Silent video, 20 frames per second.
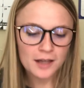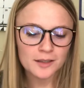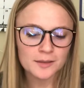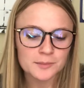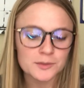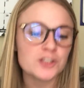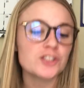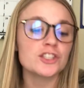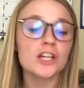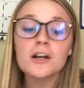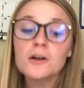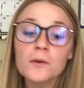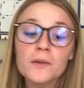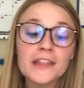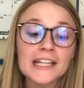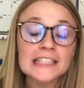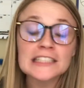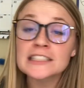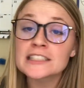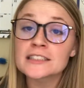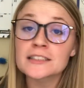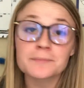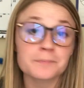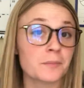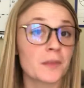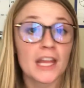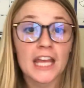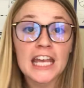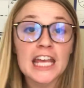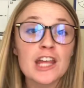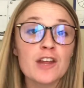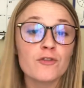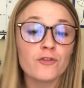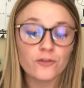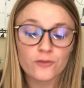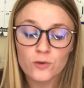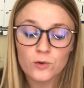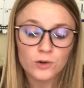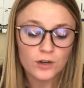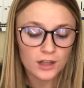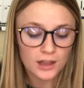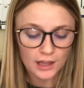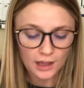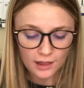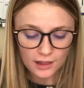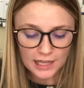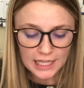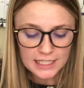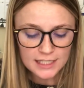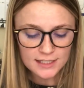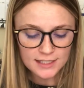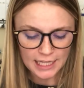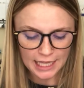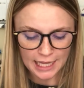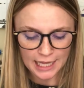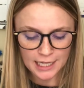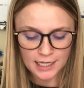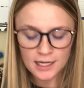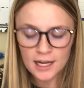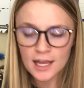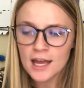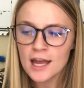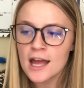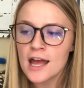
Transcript: So that's it for the lesson.